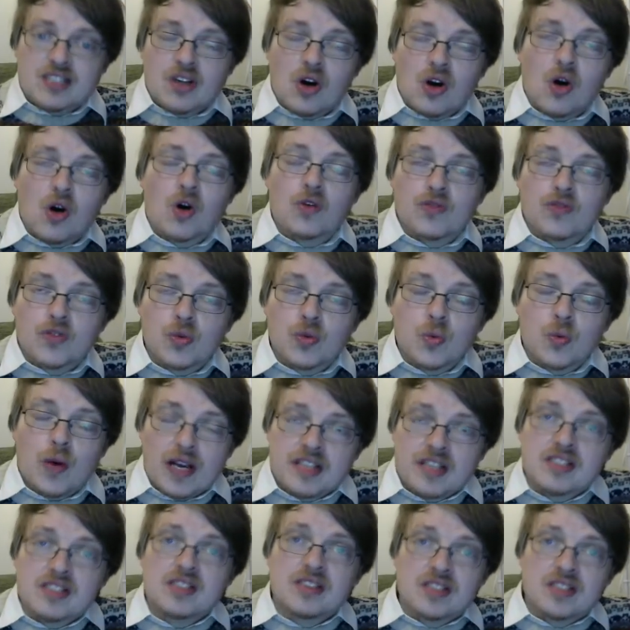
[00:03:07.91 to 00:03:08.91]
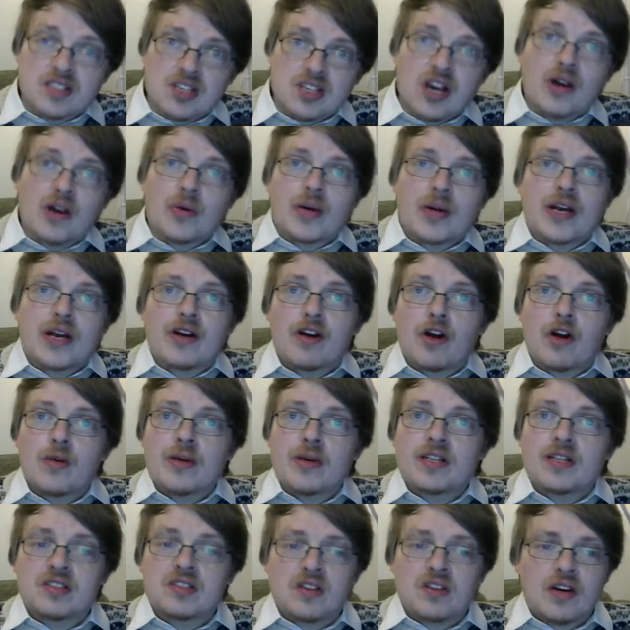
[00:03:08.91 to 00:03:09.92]
of the Western-style hero
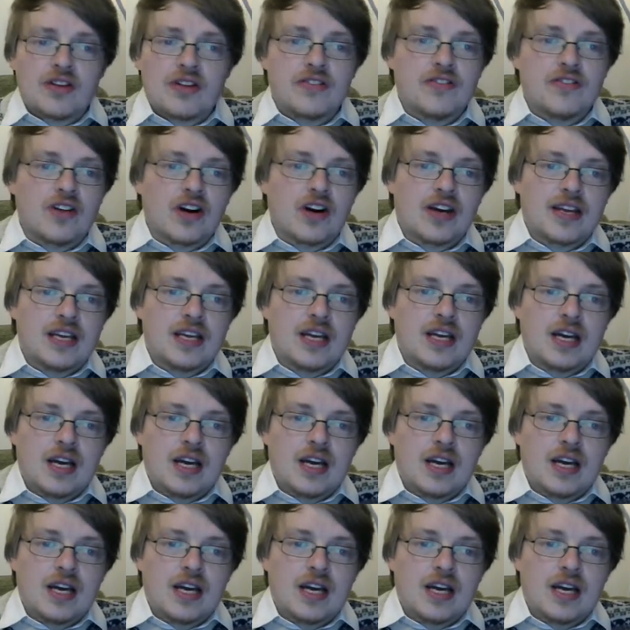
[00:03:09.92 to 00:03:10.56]
in sci-fi.